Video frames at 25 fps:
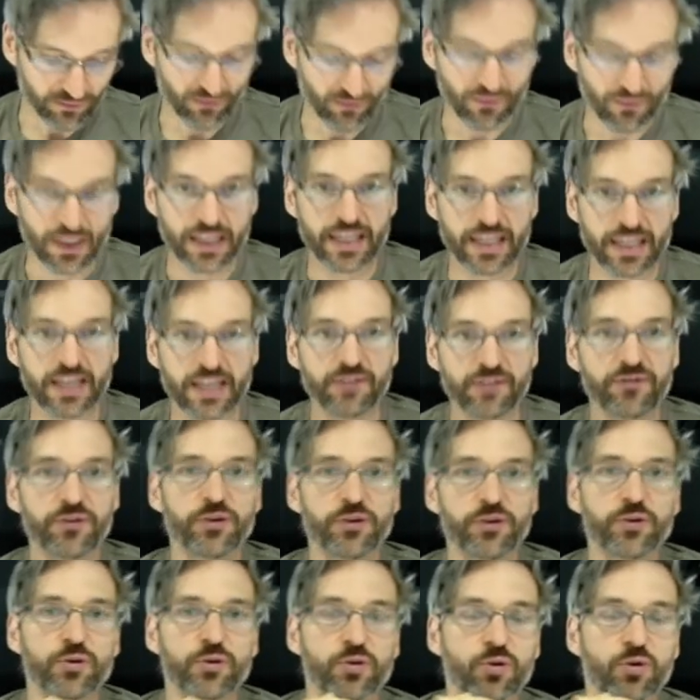if
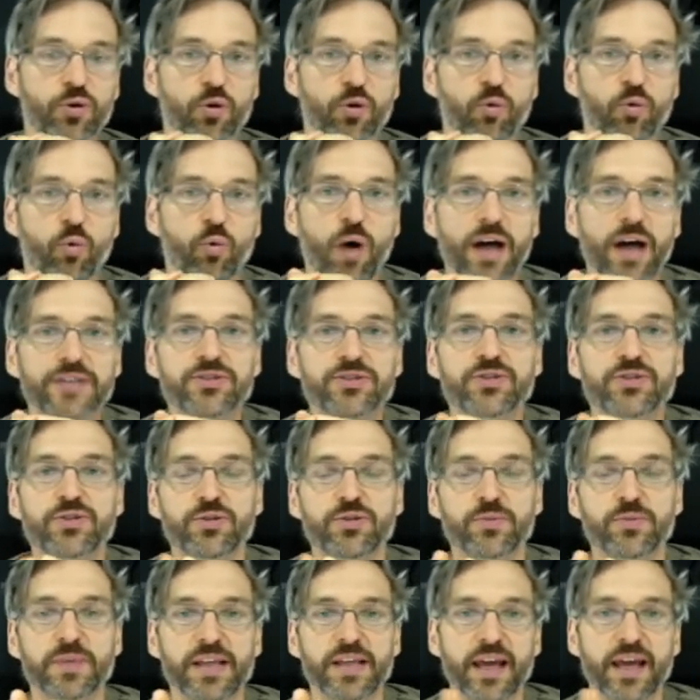you want to
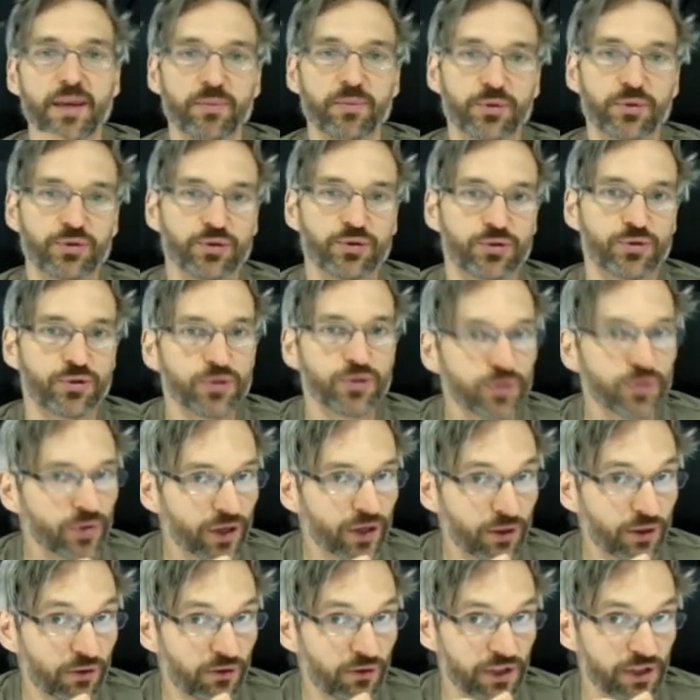be able to do
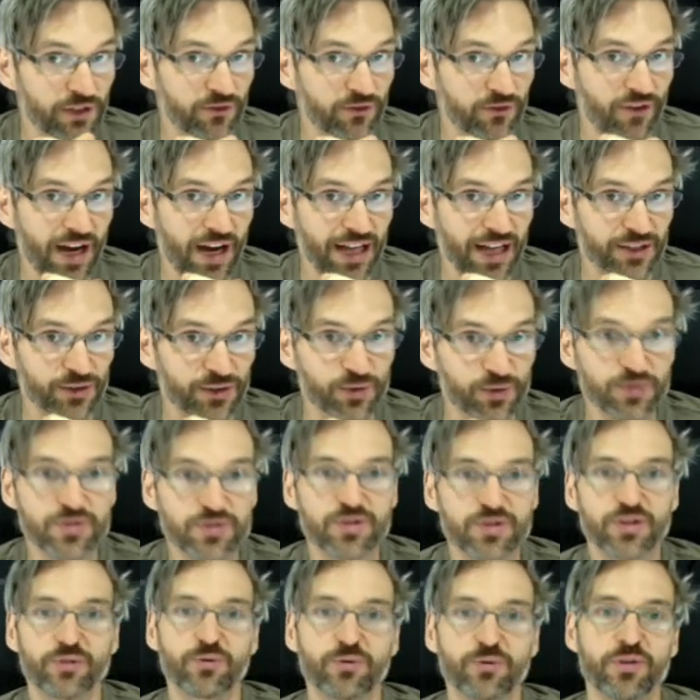equivalent
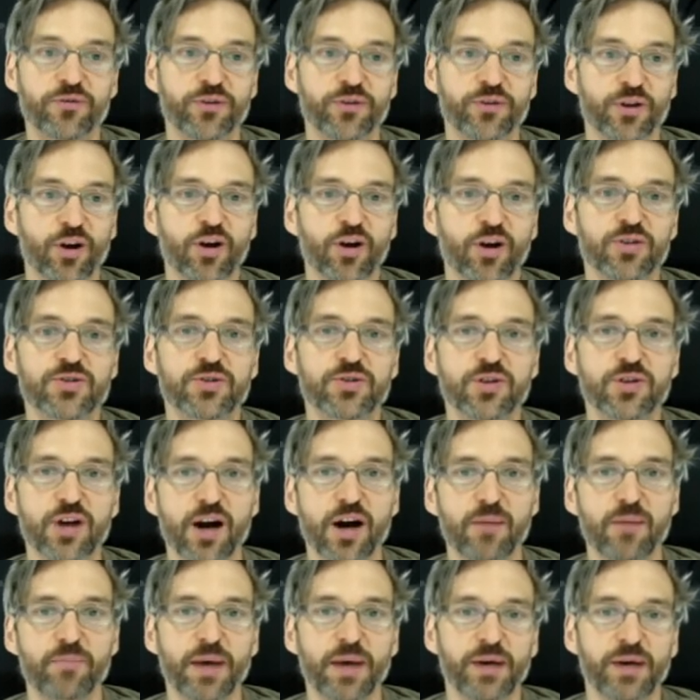values with regards to
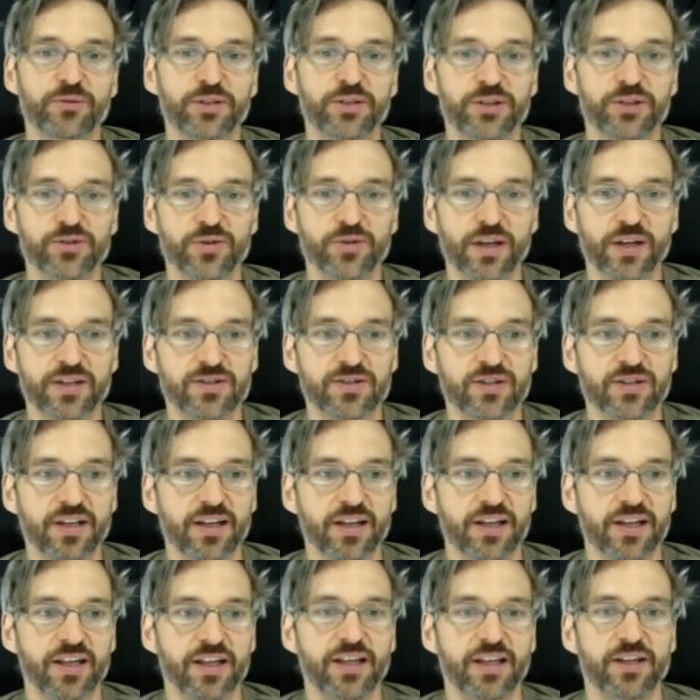compound interest,
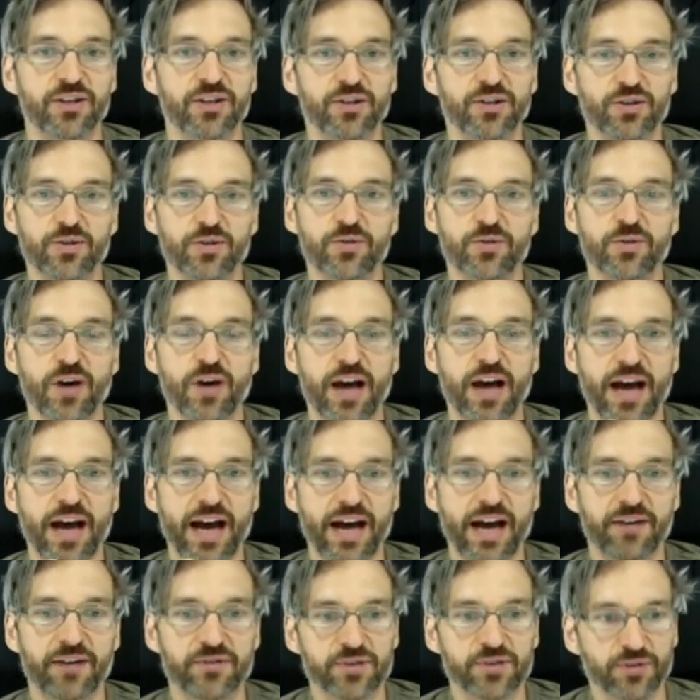you
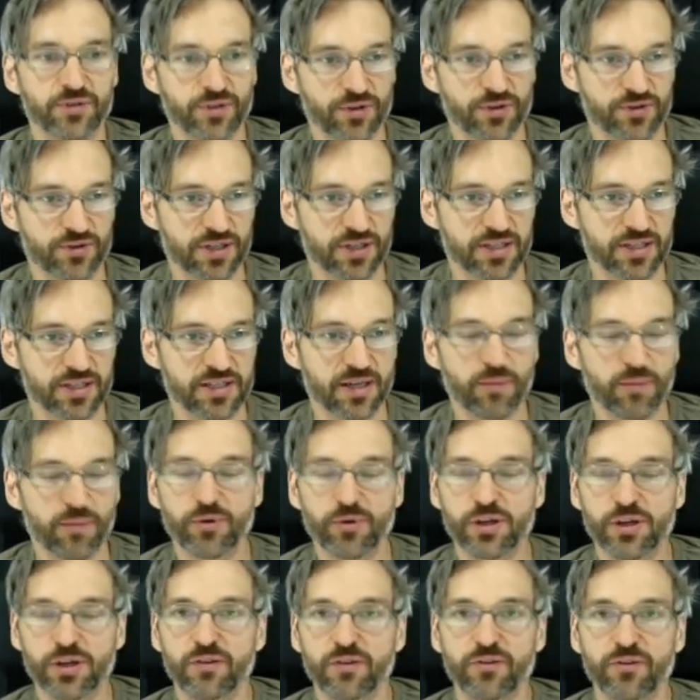have, so here's a
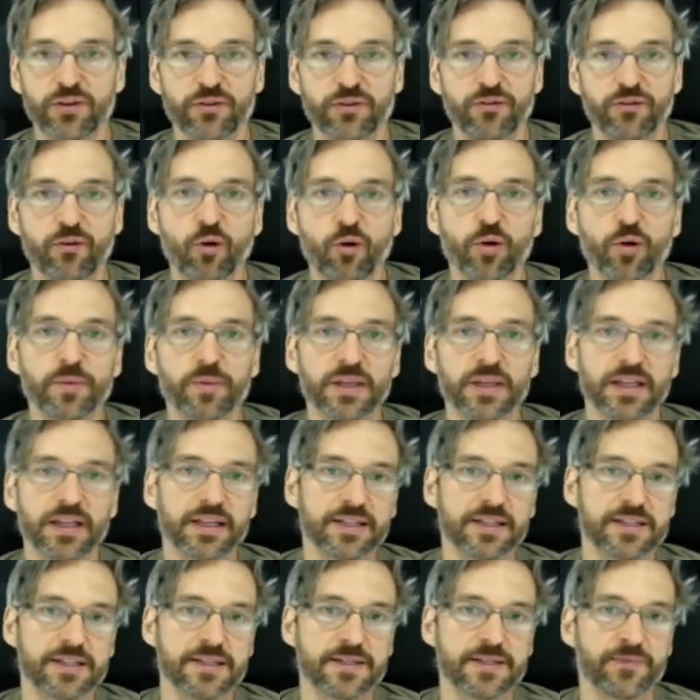summary of the
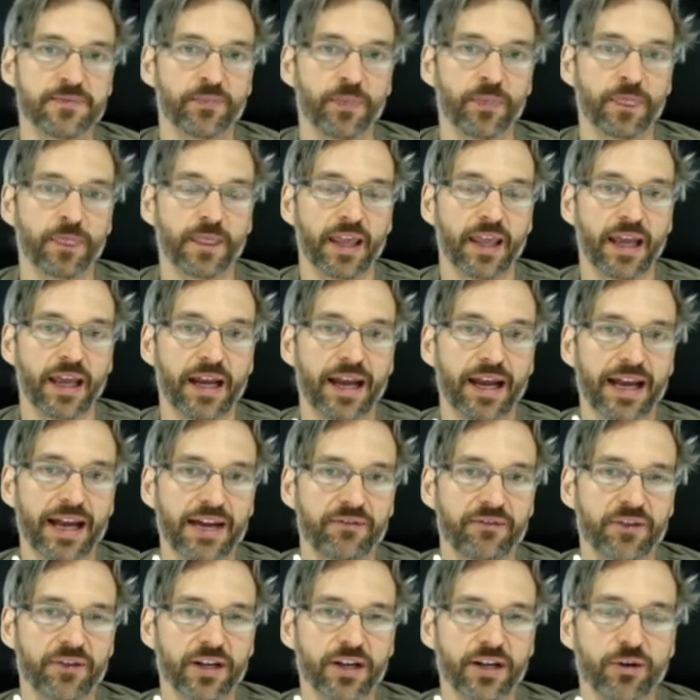formulas, and I
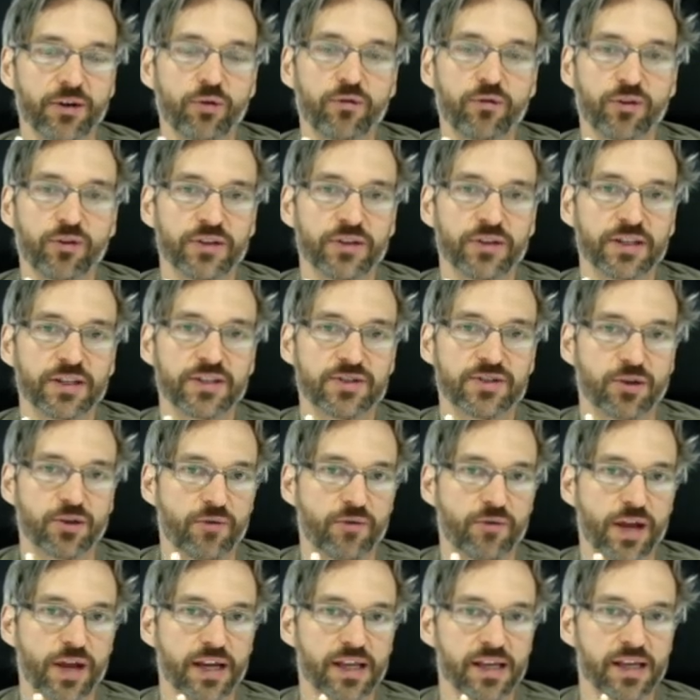have gone over these
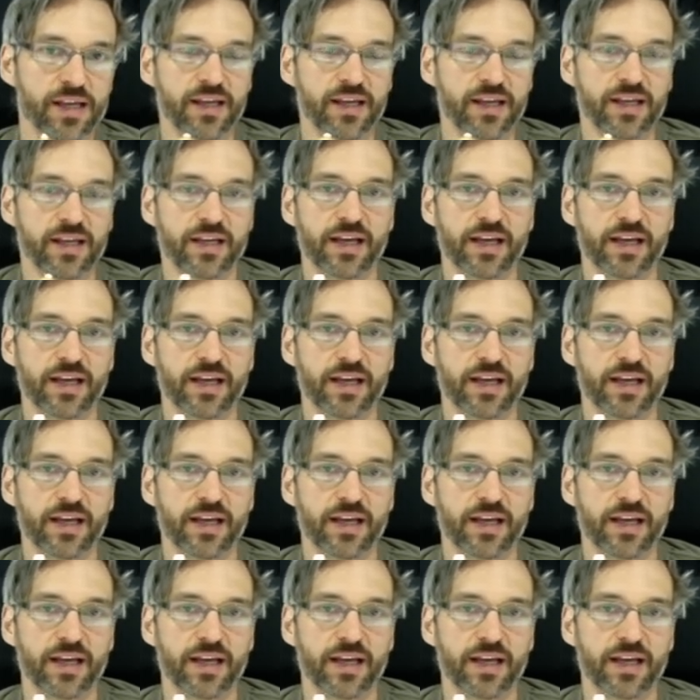already.